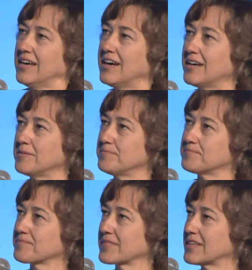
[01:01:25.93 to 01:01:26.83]

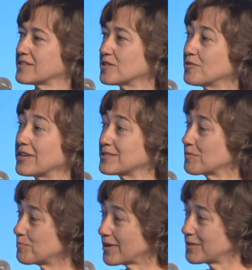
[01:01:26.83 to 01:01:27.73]
So as
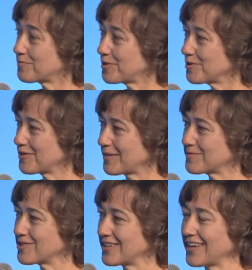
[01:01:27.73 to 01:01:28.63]
we brought the program
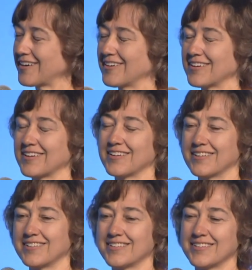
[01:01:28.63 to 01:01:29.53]
to the area,
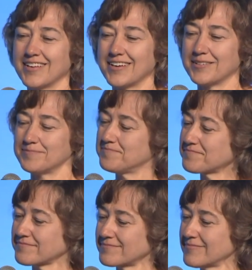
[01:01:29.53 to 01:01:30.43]

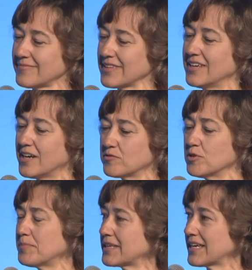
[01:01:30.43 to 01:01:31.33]
a
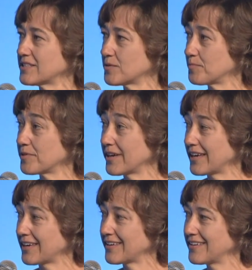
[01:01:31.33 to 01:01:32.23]
group began to
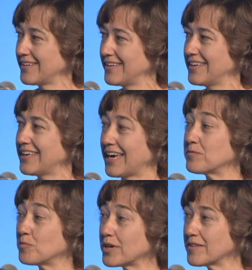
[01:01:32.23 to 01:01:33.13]
pray.
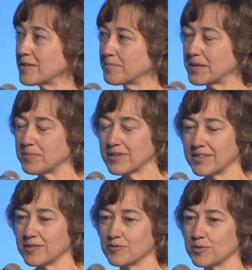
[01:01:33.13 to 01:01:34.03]
And one of the people
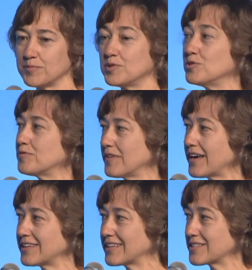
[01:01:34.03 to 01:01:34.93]
in the group knew
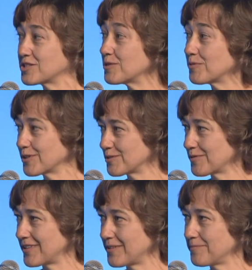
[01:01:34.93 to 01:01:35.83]
Fatty because she worked
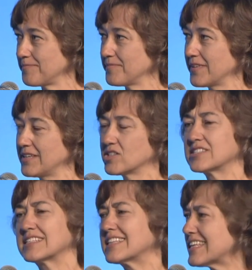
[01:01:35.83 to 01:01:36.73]
with him. She
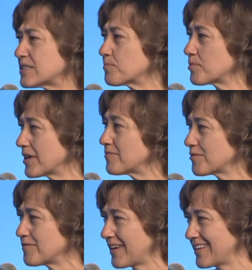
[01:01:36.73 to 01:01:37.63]
says, let's pray
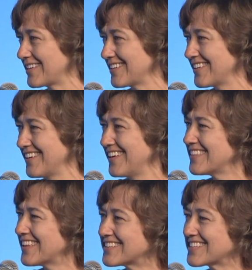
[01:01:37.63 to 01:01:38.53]
for Fatty.
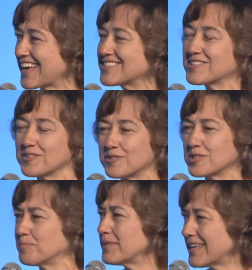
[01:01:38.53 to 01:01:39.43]
Let's ask the Lord
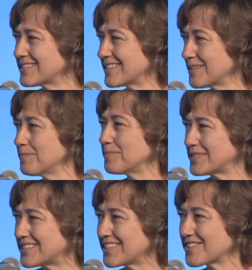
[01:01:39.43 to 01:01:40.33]
to bless him
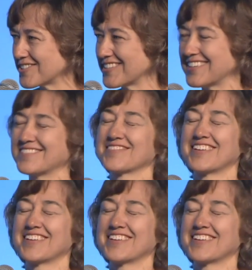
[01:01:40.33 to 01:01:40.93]
particularly.